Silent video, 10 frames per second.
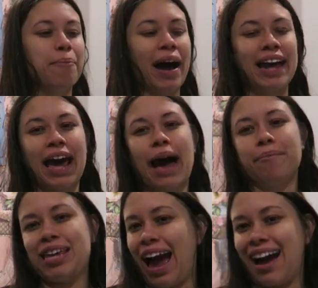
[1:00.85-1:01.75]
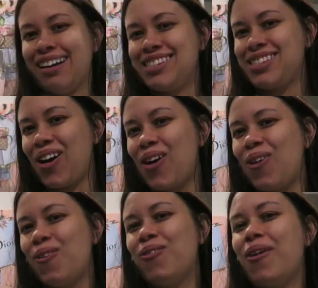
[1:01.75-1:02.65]
But yeah,
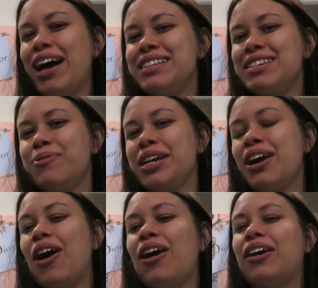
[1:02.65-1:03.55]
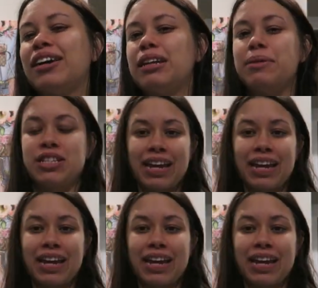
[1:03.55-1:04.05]
so what we are gonna be